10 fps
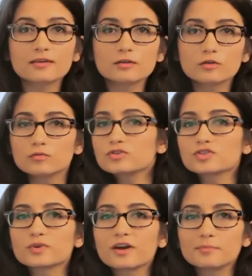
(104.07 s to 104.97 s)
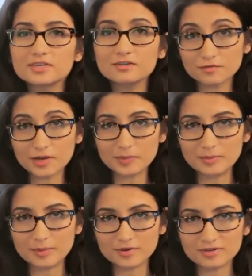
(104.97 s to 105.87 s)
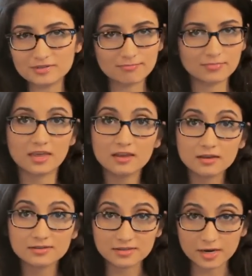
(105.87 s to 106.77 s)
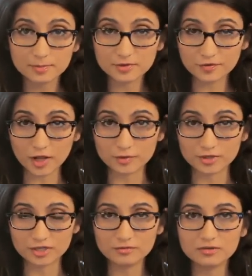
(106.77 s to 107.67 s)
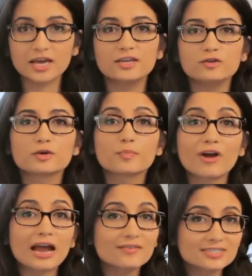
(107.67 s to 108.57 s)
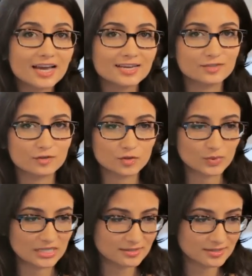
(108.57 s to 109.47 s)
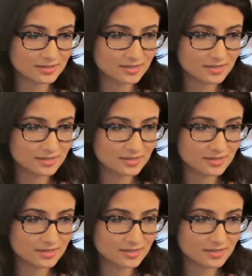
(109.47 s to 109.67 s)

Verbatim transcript: that you just wanna update your family members. They can sign up to follow you and you can privatize your tweets.